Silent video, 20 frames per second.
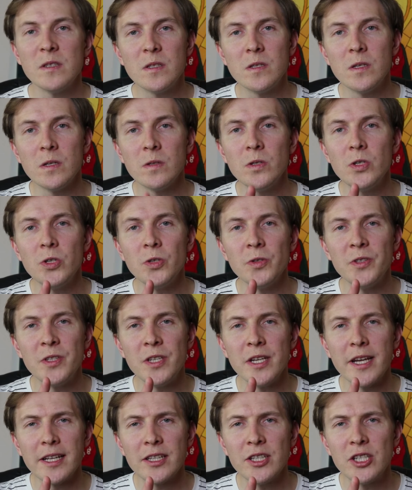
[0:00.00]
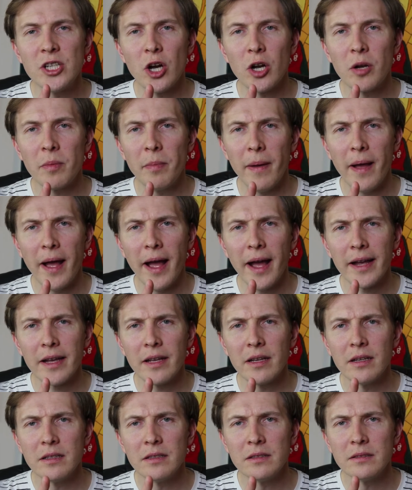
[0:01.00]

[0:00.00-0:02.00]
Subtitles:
Don't you dare talk back.